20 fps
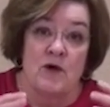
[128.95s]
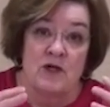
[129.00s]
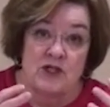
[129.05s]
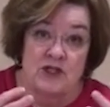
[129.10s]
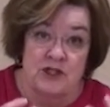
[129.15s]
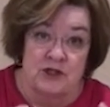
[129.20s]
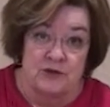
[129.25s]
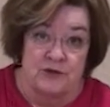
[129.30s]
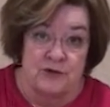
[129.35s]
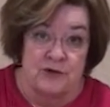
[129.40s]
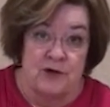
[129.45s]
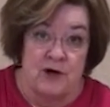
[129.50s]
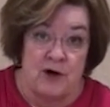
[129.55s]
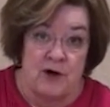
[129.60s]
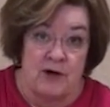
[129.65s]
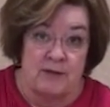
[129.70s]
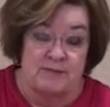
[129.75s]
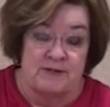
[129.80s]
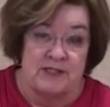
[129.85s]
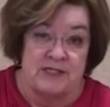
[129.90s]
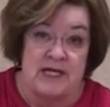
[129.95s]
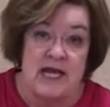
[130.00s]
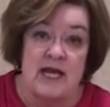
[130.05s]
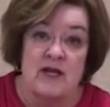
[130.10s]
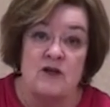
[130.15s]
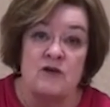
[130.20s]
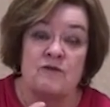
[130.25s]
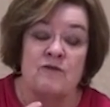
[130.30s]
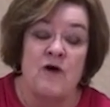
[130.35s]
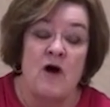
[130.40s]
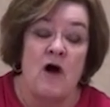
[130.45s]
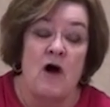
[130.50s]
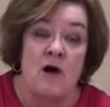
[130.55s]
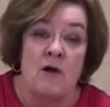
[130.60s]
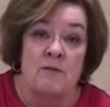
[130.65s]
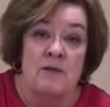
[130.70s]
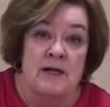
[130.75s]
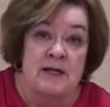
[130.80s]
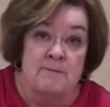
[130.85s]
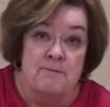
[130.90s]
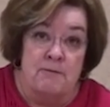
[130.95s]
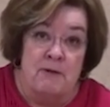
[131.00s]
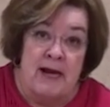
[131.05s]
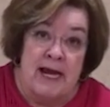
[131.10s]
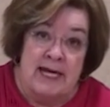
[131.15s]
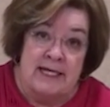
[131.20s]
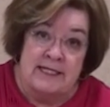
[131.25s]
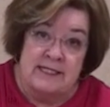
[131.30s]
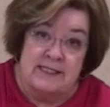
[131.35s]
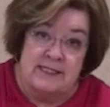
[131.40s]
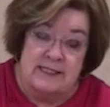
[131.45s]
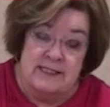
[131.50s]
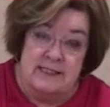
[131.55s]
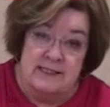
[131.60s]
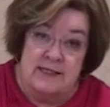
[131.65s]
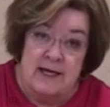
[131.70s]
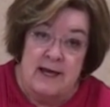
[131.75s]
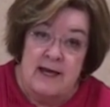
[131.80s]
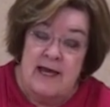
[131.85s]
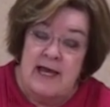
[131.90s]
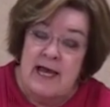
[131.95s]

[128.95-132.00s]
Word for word: where children are upset, you've already practiced it,